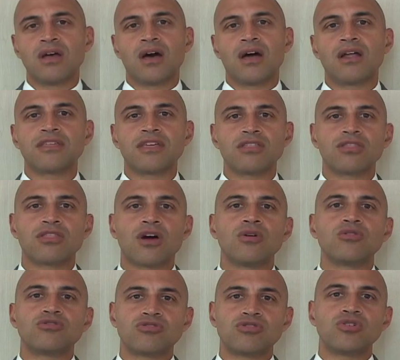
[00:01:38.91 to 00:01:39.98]
And I think
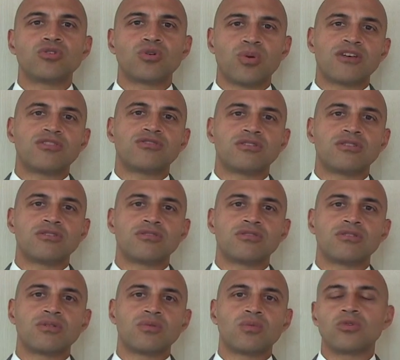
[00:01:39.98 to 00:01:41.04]
those two
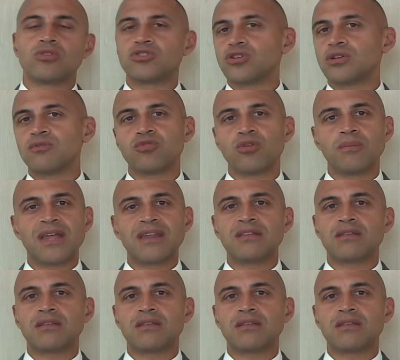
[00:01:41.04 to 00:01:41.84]
questions should inform any